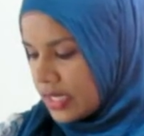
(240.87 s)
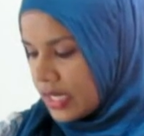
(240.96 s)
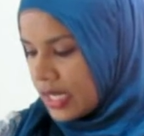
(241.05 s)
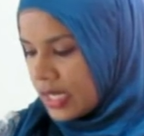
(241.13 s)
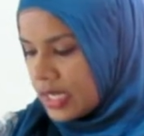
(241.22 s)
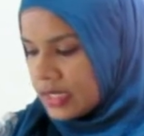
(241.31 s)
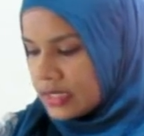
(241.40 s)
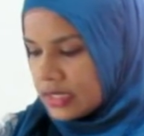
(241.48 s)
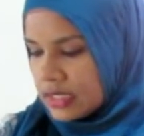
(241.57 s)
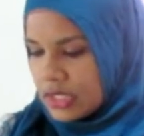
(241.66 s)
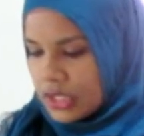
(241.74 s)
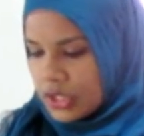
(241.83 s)
and
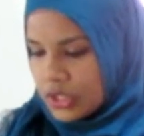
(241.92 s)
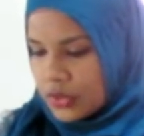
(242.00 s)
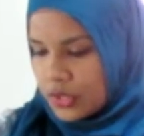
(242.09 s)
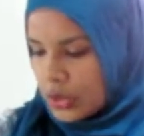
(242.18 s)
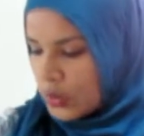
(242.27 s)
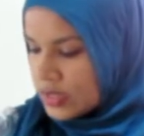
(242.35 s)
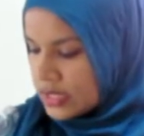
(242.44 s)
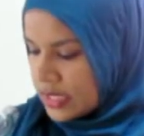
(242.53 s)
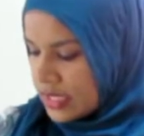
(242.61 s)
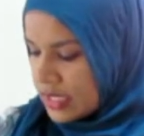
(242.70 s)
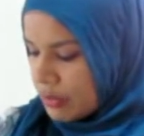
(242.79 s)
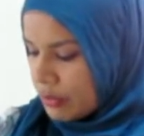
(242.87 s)
you know, you don't want
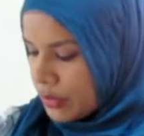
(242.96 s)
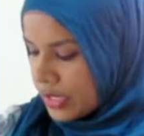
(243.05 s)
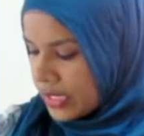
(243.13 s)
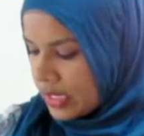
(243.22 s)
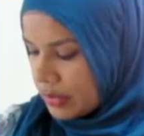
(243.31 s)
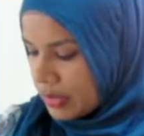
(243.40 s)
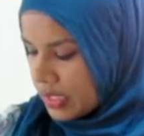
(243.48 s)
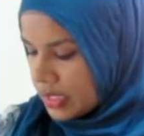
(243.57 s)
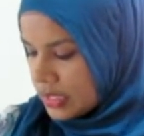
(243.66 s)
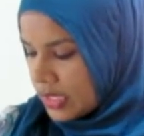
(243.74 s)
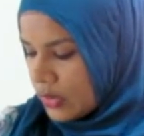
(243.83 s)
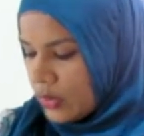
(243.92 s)
anything breaking apart
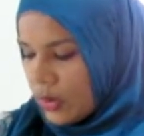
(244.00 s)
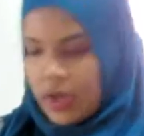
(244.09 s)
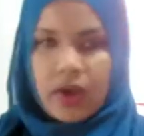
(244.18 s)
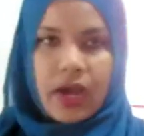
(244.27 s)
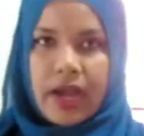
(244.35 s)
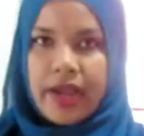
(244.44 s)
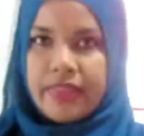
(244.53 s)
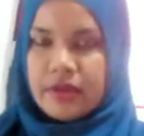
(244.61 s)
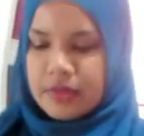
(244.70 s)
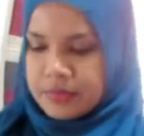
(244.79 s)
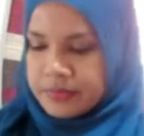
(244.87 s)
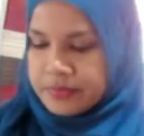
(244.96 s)
either.
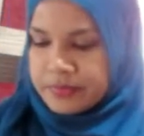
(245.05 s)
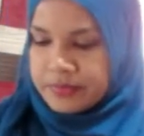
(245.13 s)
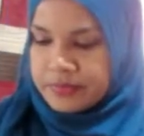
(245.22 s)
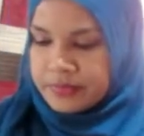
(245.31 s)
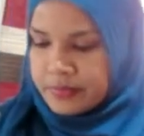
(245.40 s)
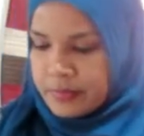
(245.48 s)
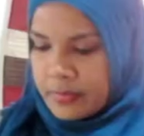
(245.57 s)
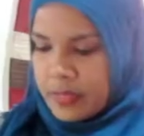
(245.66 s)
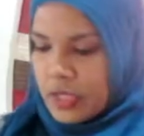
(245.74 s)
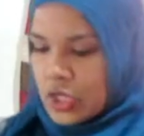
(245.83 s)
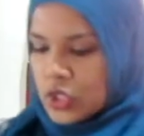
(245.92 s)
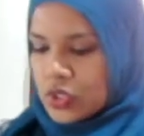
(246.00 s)

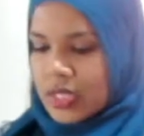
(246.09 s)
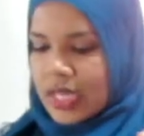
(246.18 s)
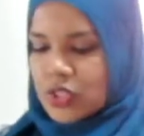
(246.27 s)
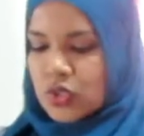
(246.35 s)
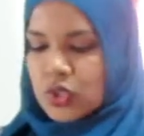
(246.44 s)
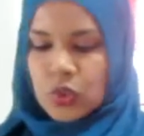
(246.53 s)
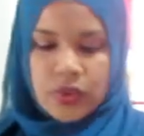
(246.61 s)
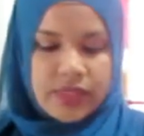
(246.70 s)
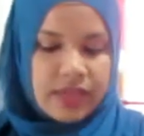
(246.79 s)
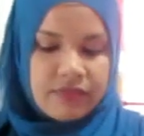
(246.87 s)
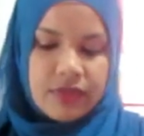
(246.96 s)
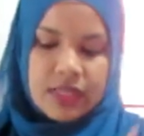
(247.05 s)
So that's going to go
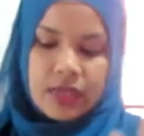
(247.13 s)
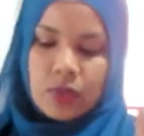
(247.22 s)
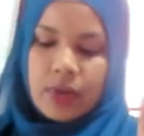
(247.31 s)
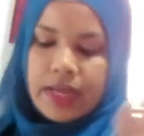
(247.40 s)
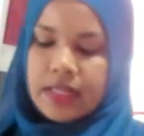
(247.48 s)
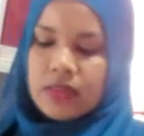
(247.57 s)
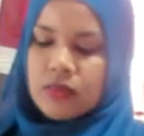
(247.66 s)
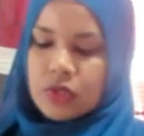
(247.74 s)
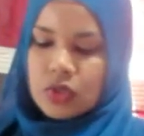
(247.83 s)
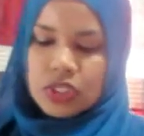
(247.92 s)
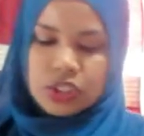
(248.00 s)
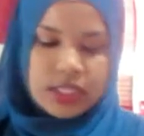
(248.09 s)
there for a little while. We're
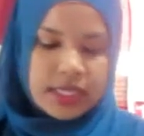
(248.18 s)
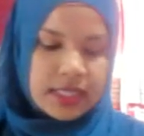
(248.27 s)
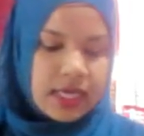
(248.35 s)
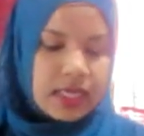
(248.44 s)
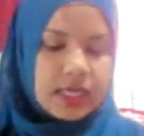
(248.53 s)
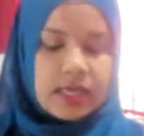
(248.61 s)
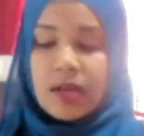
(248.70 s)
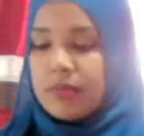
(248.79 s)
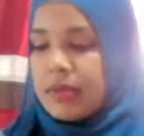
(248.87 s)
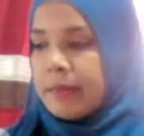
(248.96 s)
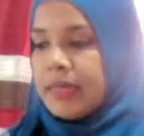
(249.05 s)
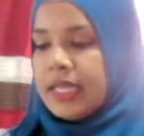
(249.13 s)
going to check that in a couple
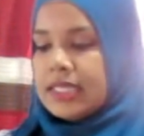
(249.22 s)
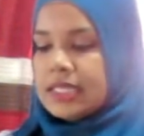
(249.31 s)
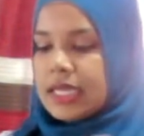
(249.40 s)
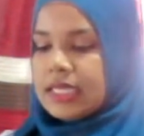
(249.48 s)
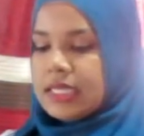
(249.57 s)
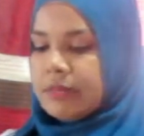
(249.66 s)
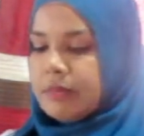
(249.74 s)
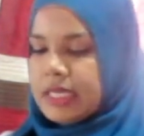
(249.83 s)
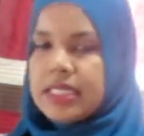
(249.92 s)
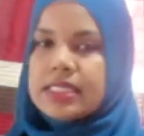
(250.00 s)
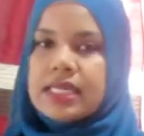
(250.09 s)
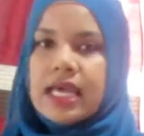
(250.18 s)
of minutes, and in the
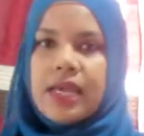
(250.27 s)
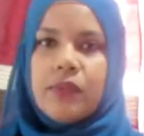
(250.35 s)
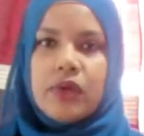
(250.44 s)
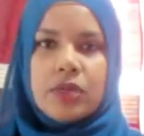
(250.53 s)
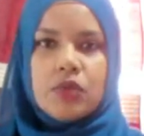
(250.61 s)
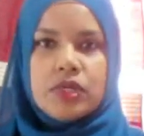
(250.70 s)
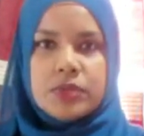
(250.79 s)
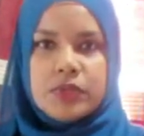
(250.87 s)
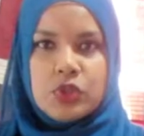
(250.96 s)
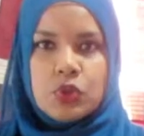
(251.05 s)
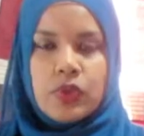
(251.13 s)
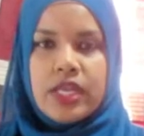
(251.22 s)
meantime, what I'm going to be
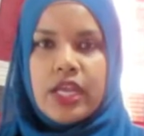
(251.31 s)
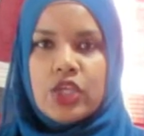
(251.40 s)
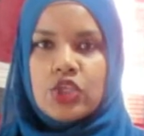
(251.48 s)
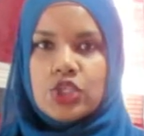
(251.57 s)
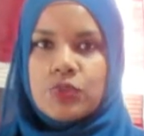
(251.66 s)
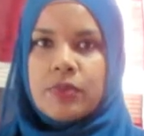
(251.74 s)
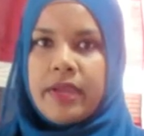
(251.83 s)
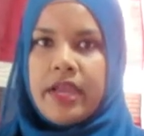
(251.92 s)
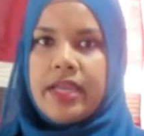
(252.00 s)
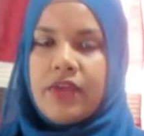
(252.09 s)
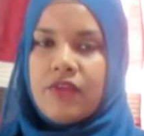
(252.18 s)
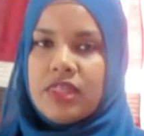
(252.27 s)
doing is just
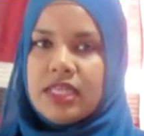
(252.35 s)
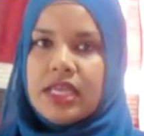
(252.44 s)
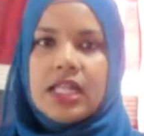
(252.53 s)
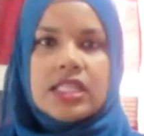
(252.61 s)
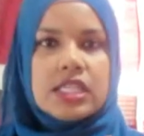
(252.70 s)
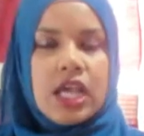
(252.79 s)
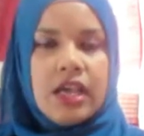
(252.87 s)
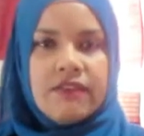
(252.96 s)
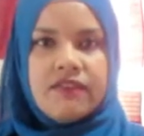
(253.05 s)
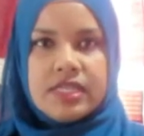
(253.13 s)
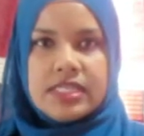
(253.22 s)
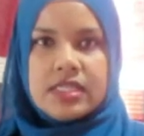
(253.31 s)
preparing everything else
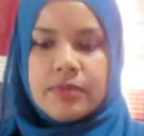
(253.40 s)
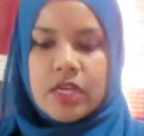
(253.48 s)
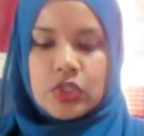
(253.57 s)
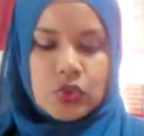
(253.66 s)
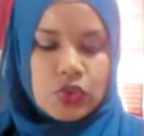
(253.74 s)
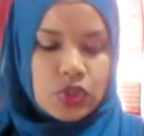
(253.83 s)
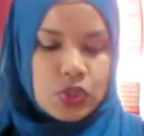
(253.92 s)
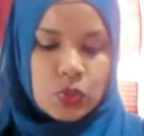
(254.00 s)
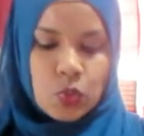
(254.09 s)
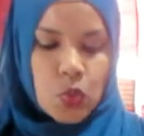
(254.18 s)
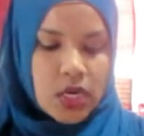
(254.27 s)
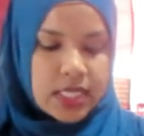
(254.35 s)
for the tomatoes, because
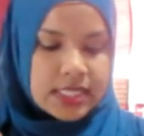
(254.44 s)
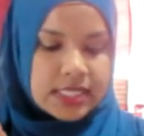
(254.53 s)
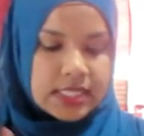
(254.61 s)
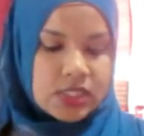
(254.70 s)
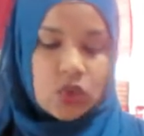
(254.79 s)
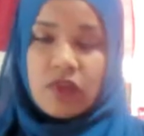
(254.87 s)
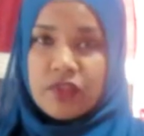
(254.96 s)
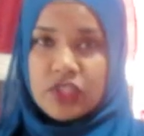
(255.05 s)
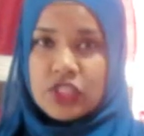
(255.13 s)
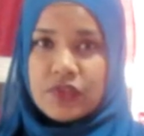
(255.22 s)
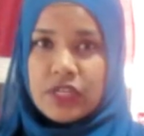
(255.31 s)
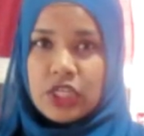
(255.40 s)
once the saltfish
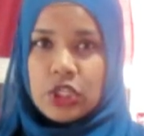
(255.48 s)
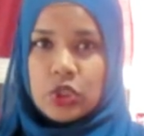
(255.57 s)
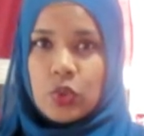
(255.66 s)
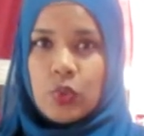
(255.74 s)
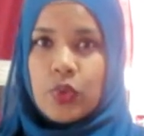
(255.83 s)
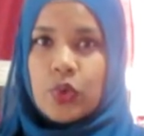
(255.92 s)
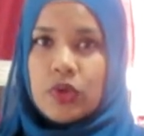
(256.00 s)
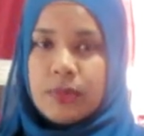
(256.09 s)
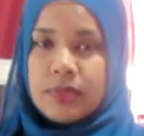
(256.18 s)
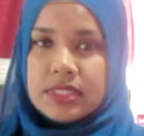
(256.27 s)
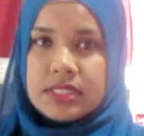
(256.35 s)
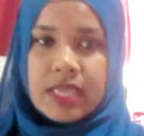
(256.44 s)
is finished, we're going to
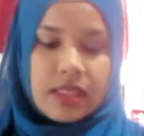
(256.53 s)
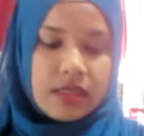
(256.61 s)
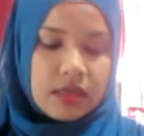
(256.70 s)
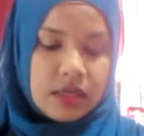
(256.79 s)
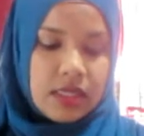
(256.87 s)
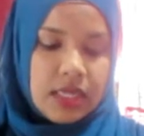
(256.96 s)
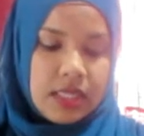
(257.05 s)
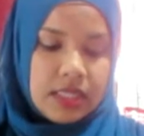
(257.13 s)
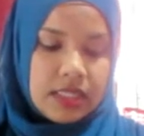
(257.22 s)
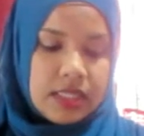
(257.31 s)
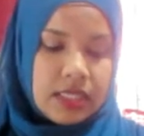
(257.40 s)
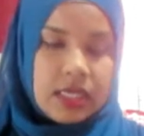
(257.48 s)
put together
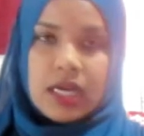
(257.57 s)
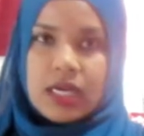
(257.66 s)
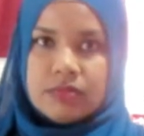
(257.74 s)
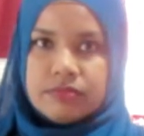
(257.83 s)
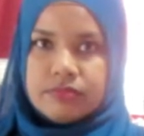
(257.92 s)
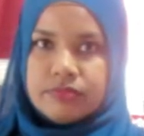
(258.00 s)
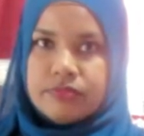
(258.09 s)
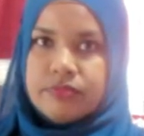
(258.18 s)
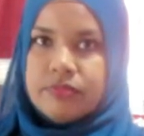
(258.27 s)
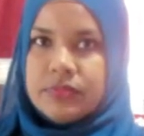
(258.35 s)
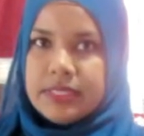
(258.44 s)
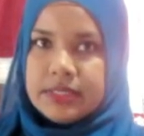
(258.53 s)
the
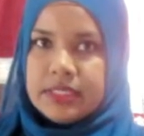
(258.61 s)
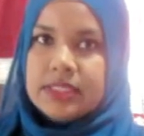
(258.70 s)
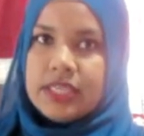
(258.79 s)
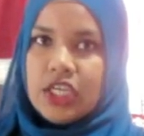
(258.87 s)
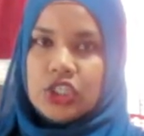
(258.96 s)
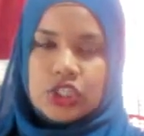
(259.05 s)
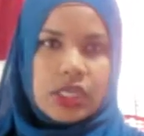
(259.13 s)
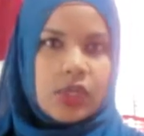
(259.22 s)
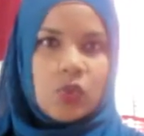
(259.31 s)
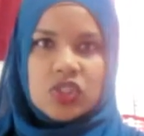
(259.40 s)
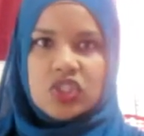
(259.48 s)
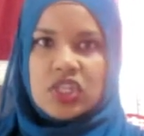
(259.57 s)
dish, and it
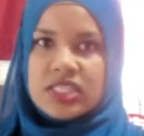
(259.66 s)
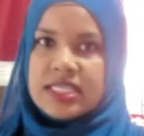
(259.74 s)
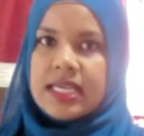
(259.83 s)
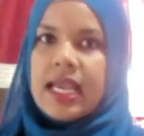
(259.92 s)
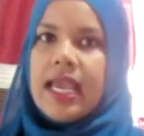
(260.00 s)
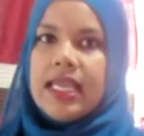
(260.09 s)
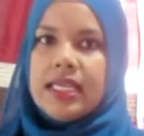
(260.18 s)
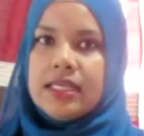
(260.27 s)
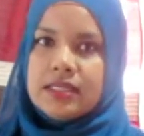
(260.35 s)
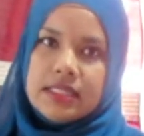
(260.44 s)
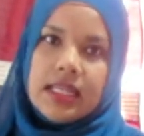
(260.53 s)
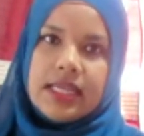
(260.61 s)
will not take any
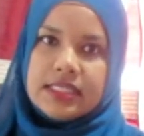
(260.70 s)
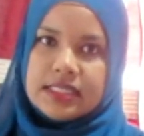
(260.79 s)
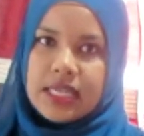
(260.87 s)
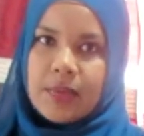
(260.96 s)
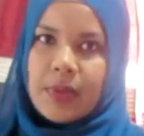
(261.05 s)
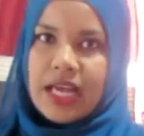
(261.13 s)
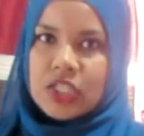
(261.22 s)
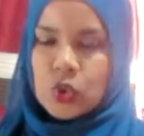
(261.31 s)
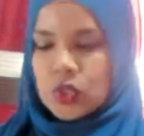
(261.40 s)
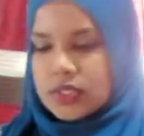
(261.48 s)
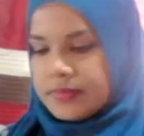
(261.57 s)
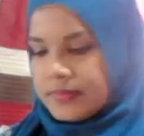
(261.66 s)
length of time at
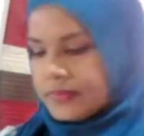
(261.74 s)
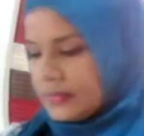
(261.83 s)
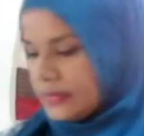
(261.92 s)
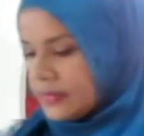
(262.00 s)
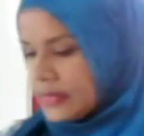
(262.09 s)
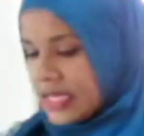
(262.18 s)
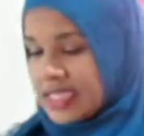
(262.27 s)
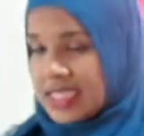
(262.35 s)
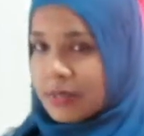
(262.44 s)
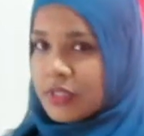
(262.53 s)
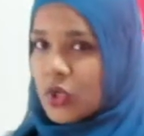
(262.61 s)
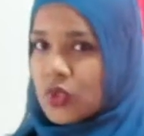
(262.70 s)
all.
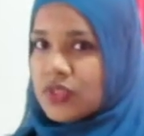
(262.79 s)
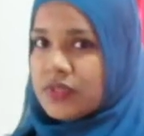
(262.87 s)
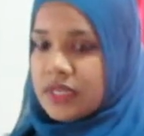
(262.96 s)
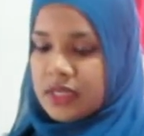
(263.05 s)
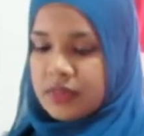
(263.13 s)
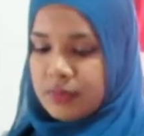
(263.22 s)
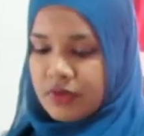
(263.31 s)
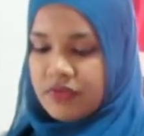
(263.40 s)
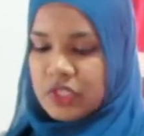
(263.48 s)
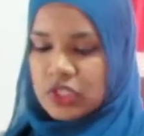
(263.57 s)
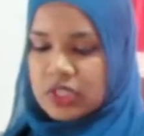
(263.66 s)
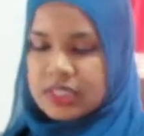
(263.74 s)
Same thing goes for the
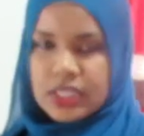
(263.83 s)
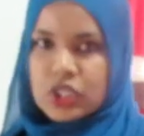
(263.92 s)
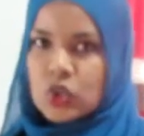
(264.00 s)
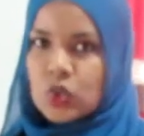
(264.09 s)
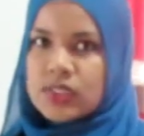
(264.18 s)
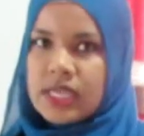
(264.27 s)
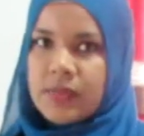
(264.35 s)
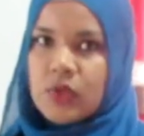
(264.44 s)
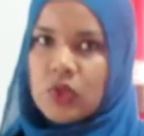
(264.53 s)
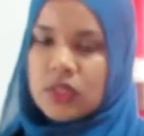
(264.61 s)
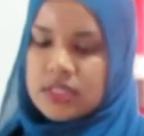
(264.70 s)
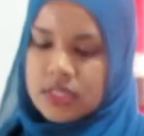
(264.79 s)
provision. It takes no time at
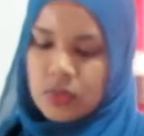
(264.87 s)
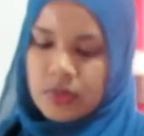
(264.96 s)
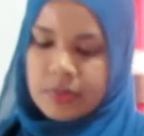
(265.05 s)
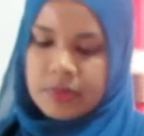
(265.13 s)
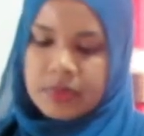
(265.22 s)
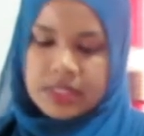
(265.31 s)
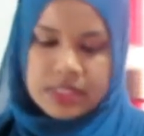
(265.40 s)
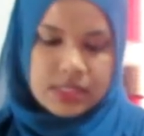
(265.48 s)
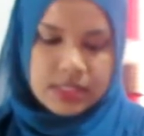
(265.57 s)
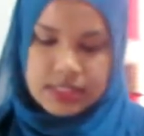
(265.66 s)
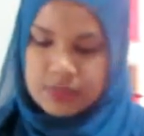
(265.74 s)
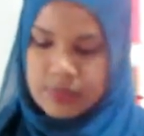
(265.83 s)
all to whip up
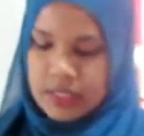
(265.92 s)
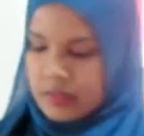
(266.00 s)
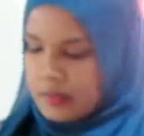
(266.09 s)
this meal.